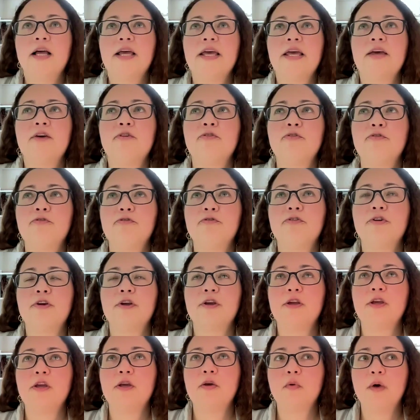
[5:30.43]
If
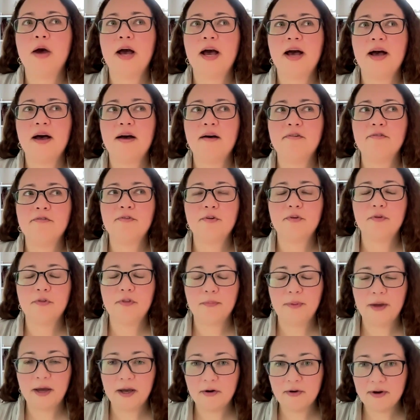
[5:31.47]
you have
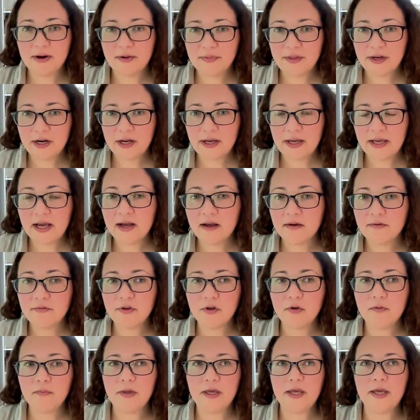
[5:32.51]
the background that I have,
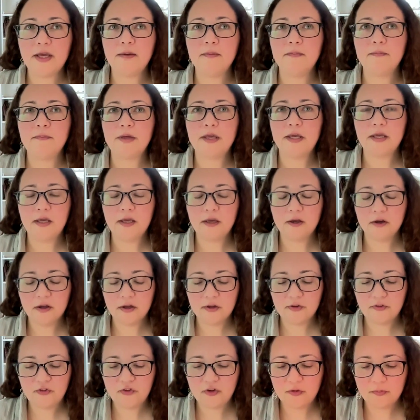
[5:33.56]
you may be
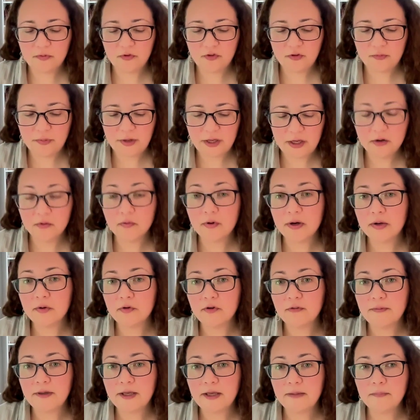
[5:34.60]
accustomed to being
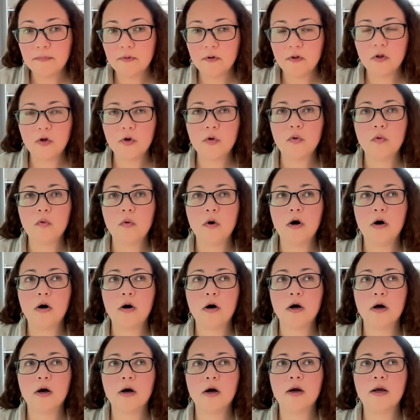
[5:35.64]
around people who
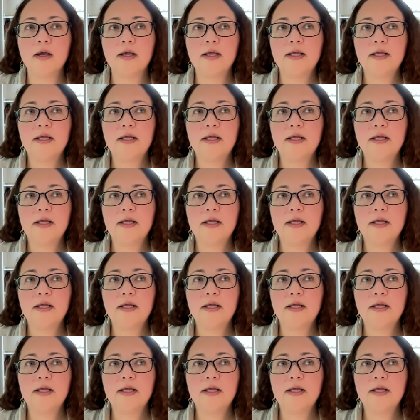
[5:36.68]
are